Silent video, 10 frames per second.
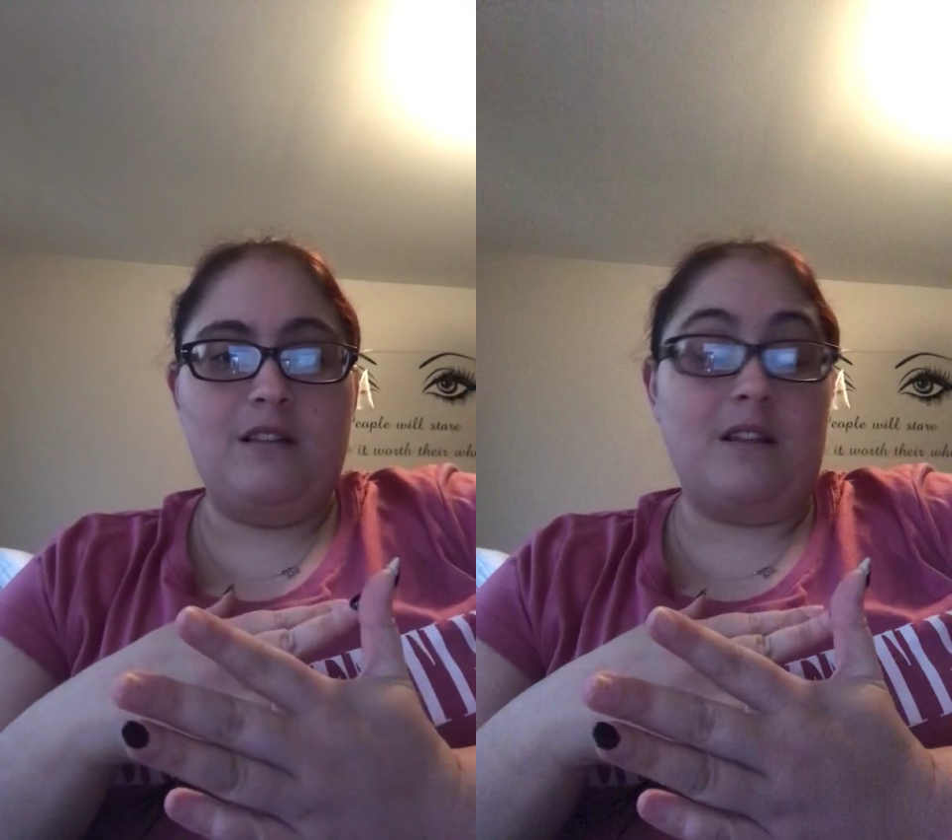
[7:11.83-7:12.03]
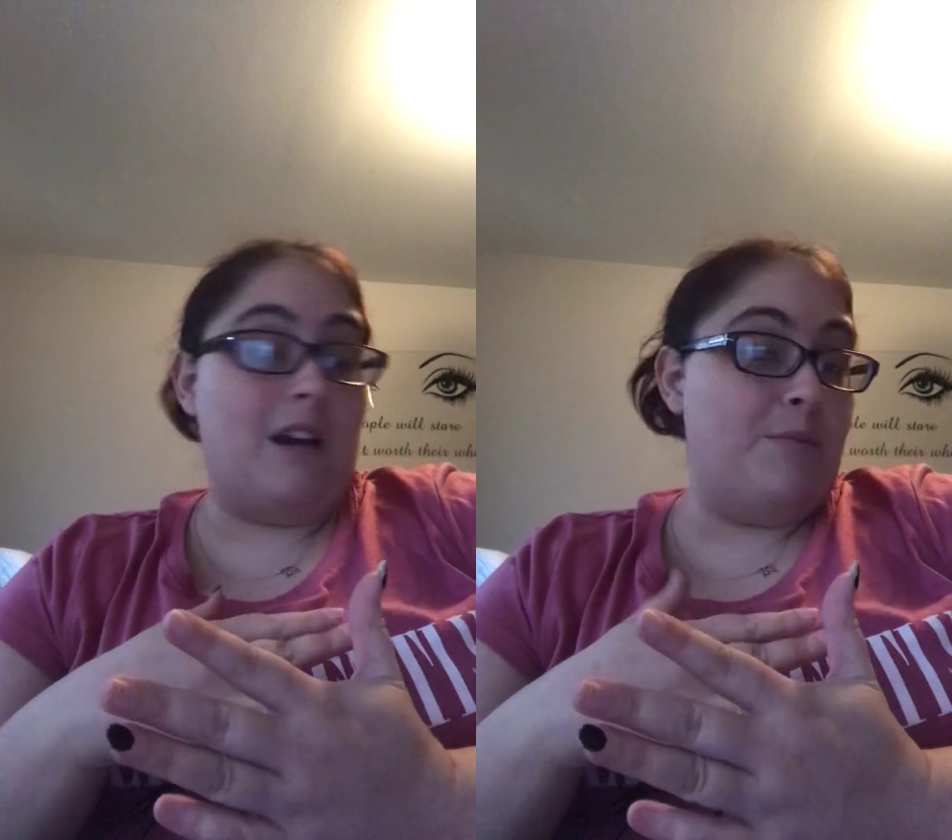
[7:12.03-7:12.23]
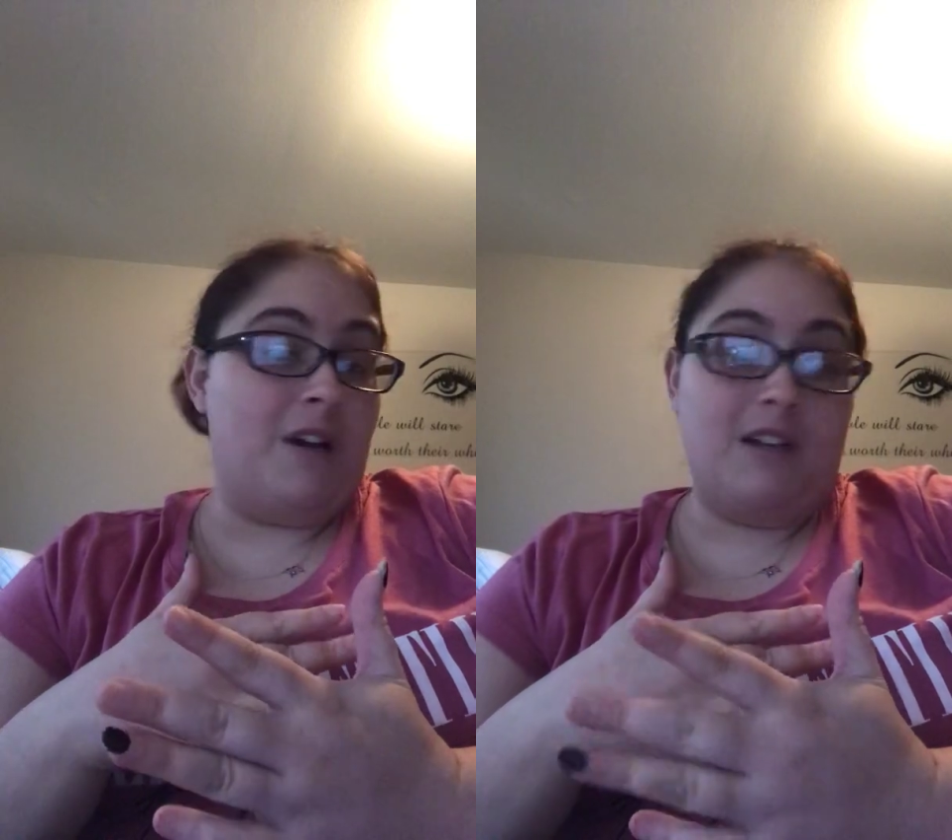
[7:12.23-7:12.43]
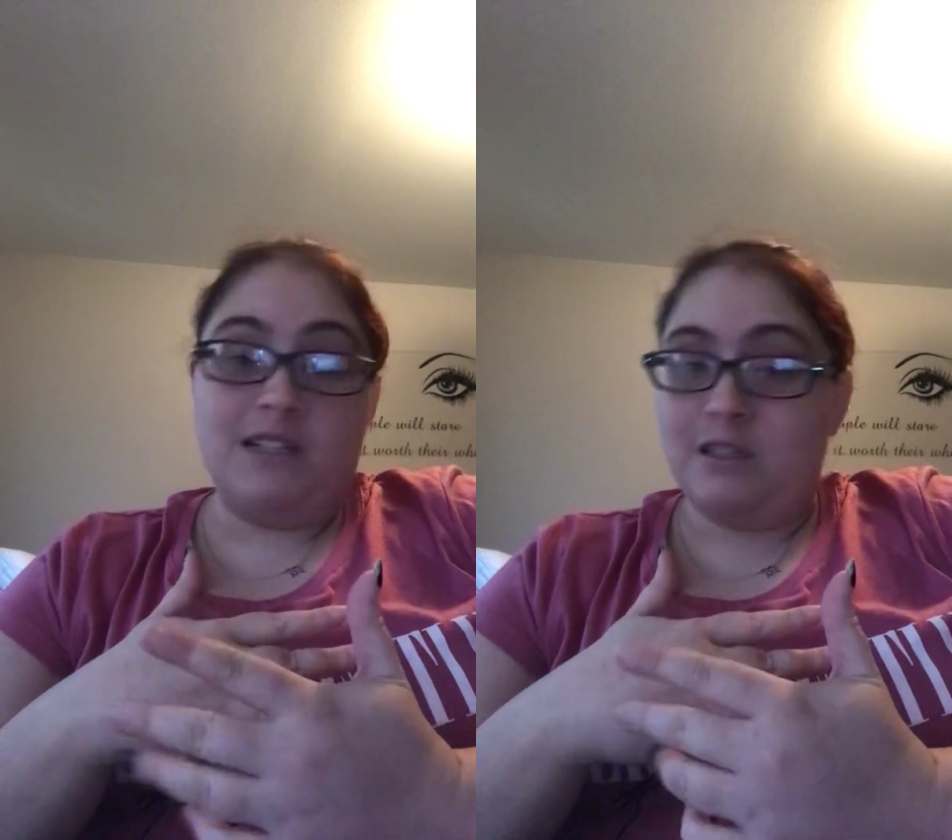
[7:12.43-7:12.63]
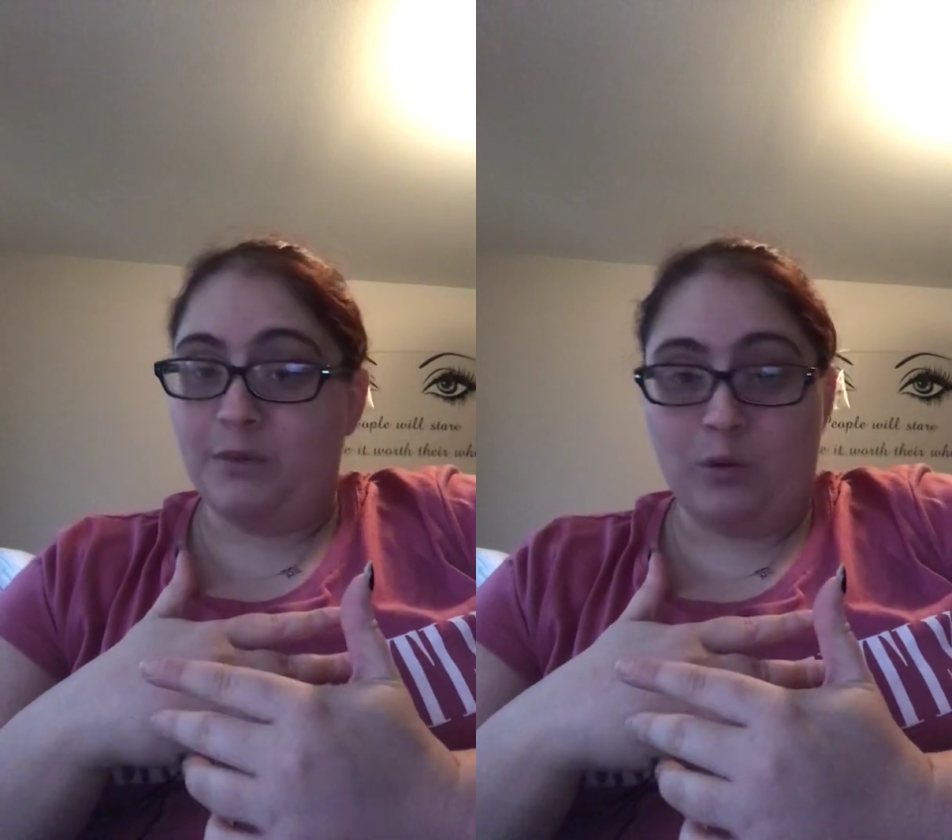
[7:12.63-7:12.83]
that I'm not
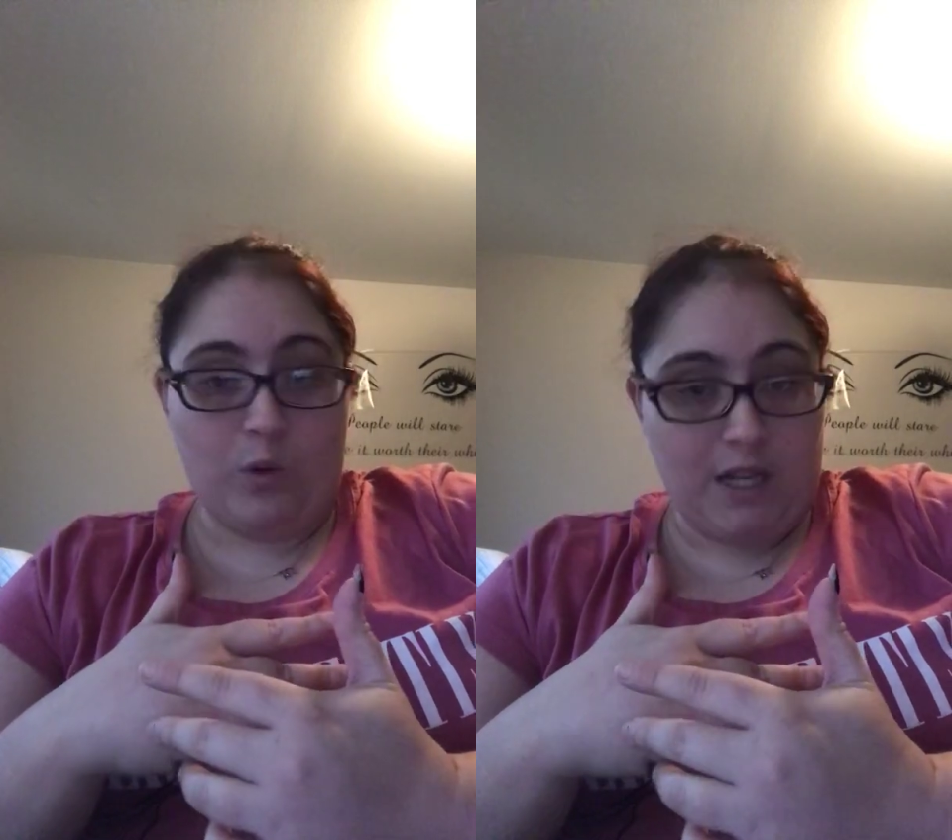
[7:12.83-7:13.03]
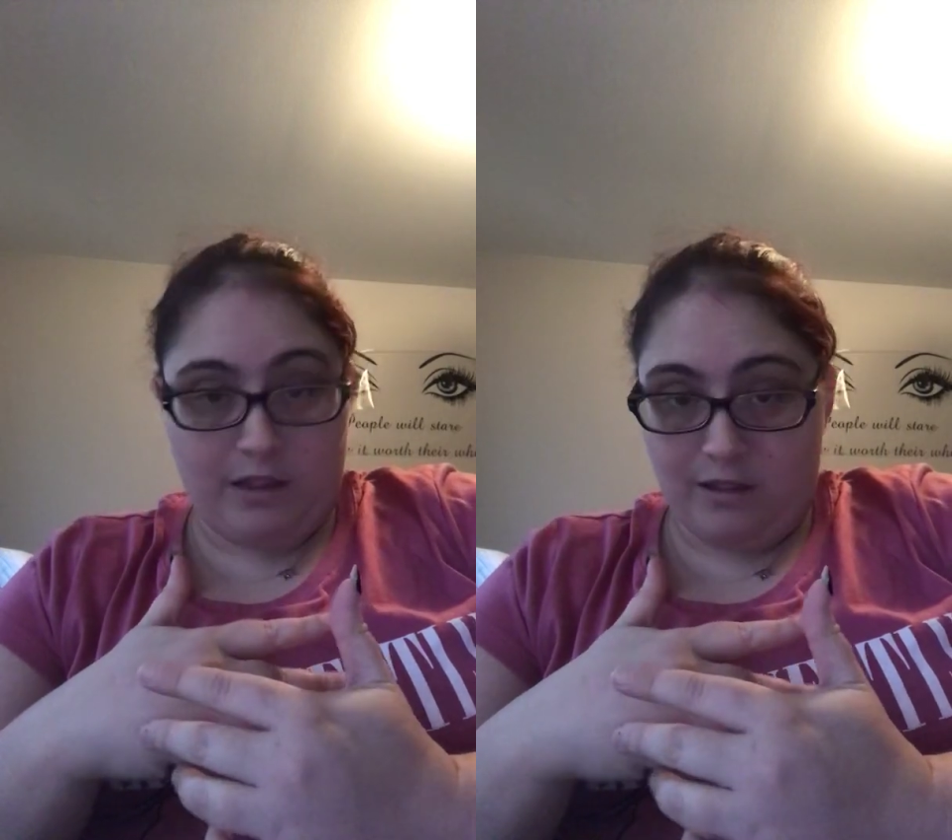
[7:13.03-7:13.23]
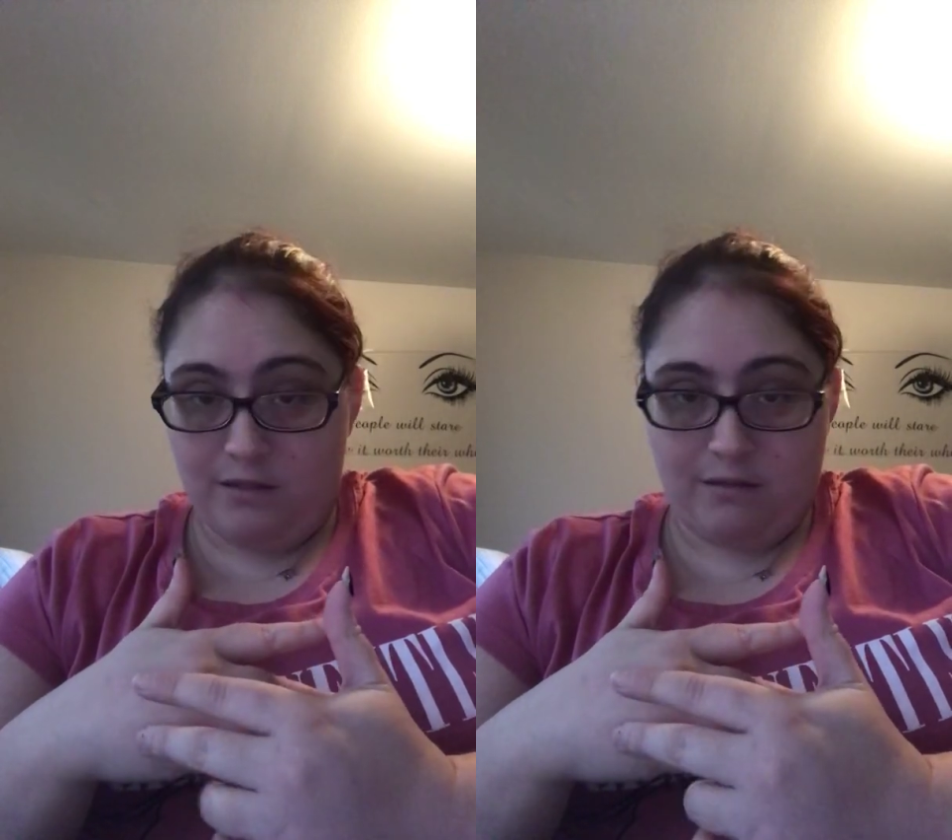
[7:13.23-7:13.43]
intimate with.